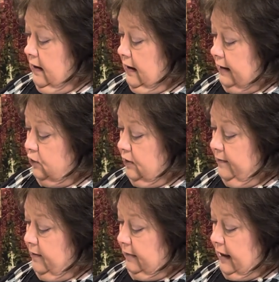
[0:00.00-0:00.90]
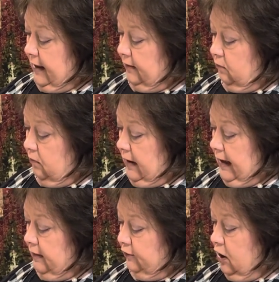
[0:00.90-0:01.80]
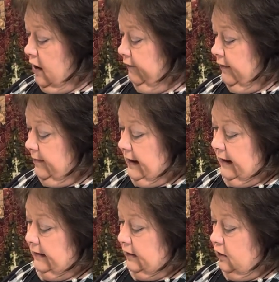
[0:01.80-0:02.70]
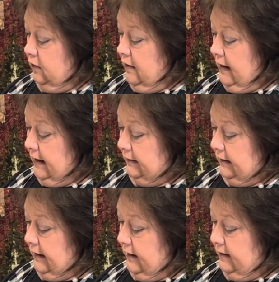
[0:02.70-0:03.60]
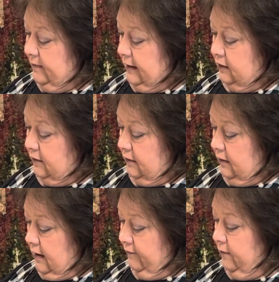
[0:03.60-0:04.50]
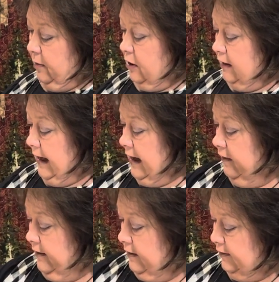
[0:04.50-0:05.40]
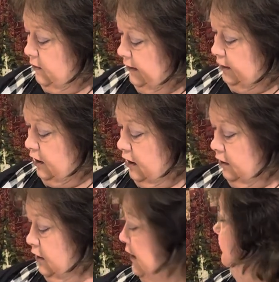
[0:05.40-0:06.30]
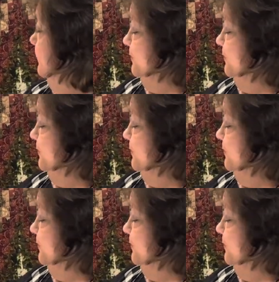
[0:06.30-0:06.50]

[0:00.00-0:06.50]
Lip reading: I trim them kind of round off up next to that, get as much of the bulk out of there so it'll turn good.